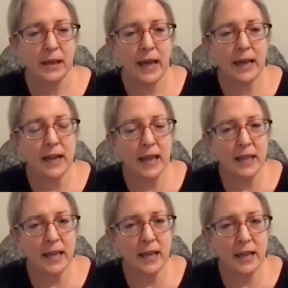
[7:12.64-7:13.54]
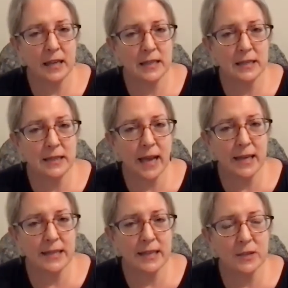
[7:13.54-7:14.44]
And I think
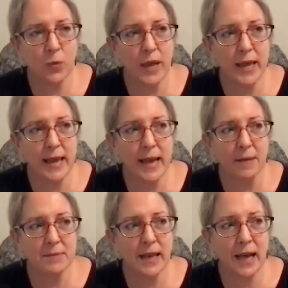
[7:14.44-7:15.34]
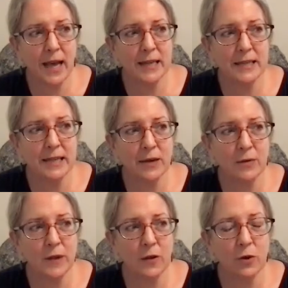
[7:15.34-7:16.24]
society is waking up to that idea
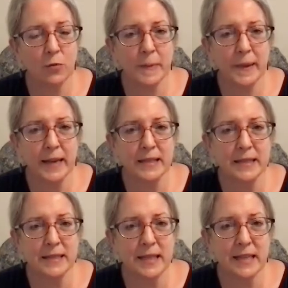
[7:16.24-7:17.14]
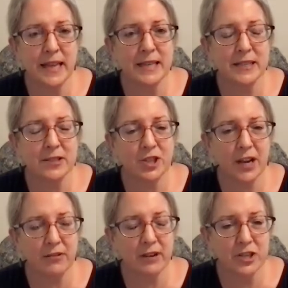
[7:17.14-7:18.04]
now that we're beginning to see the
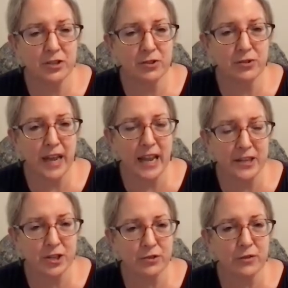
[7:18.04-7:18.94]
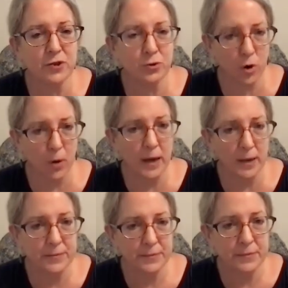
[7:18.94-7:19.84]
intergenerational nature of trauma.
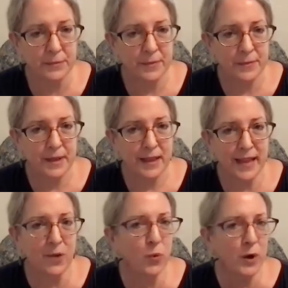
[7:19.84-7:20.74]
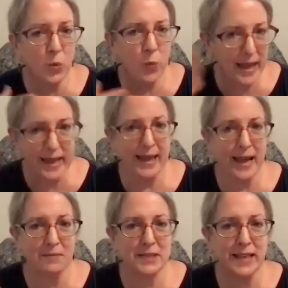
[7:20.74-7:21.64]
Like we're waking
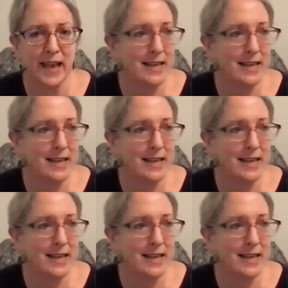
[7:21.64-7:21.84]
up to that.